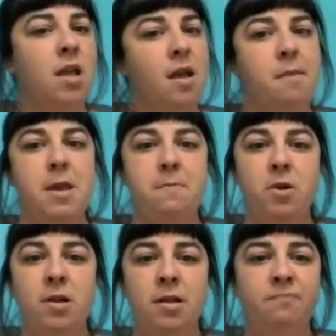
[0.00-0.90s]

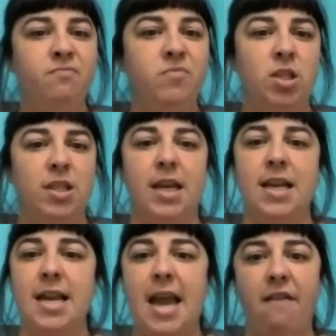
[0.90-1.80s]
people just like
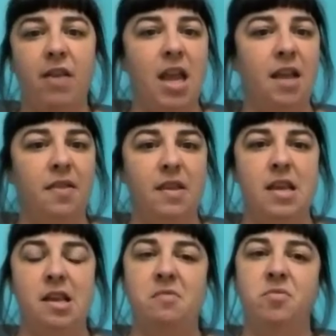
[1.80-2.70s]
navigate
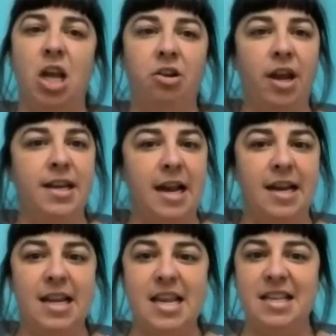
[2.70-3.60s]
the gender
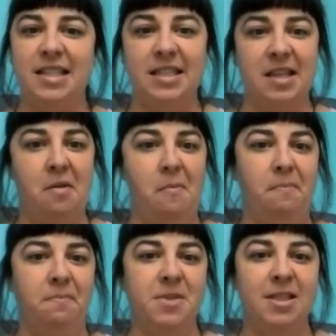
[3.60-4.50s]
identity systems